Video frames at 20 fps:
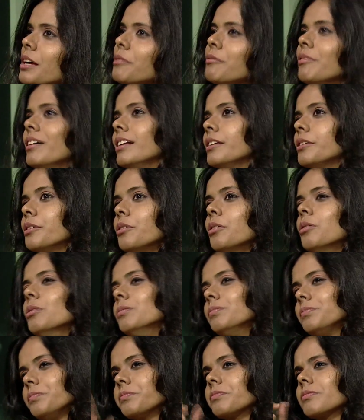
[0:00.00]
well, you know,
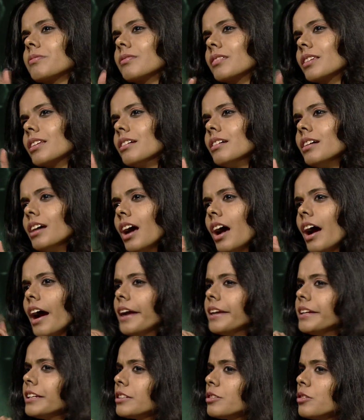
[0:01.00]
I
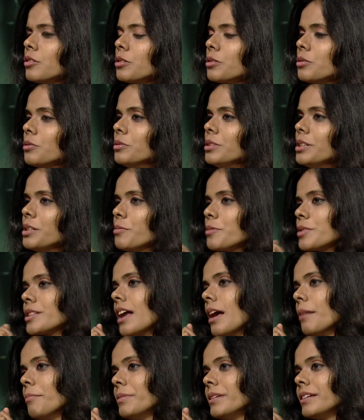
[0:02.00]
did not know that was
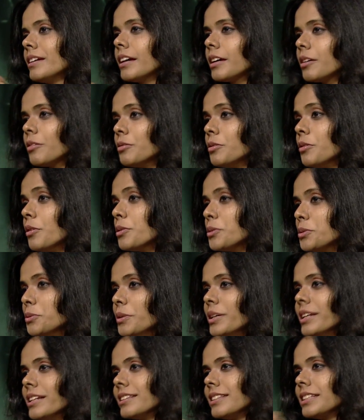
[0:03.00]
happening. I could not do
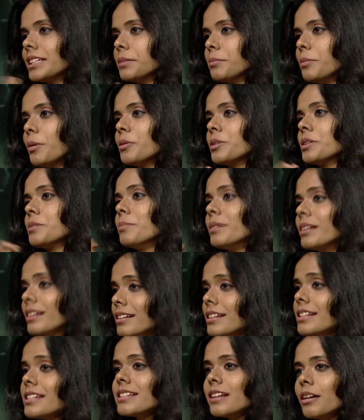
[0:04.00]
anything about it. But at
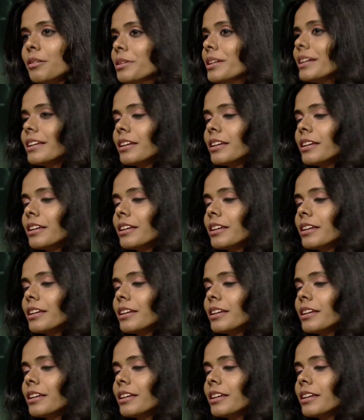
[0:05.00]
least now they